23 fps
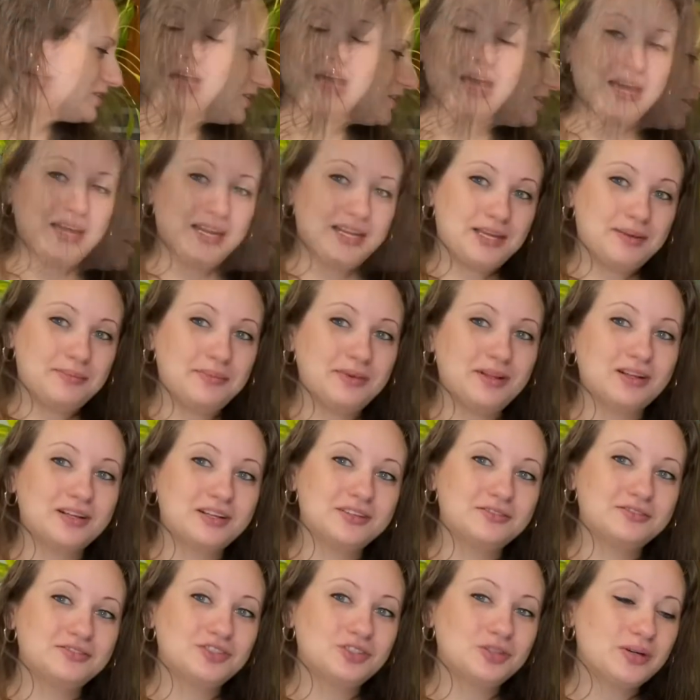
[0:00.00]
any milk of
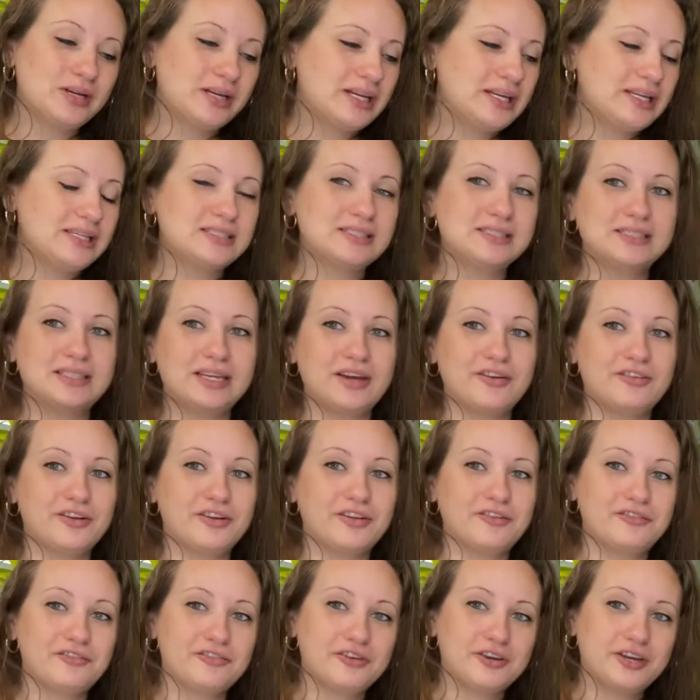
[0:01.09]
choice,
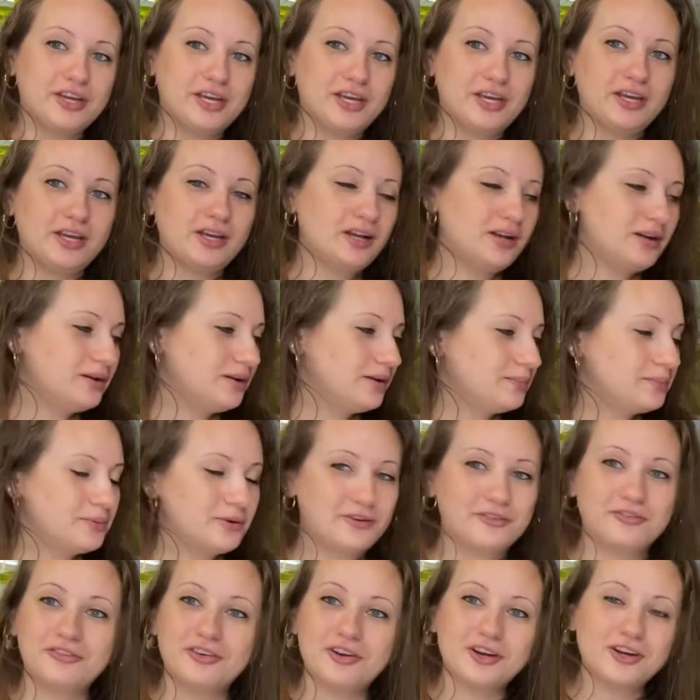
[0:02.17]
dairy-free
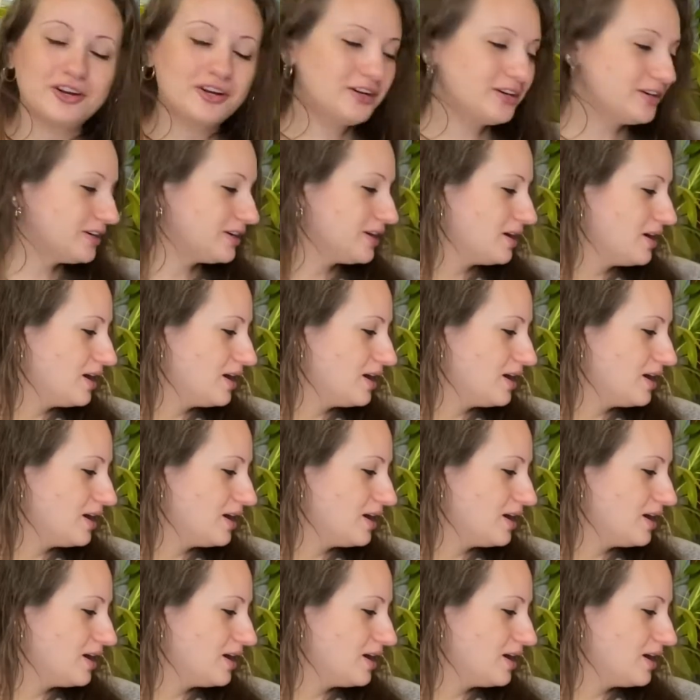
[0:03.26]
preferred,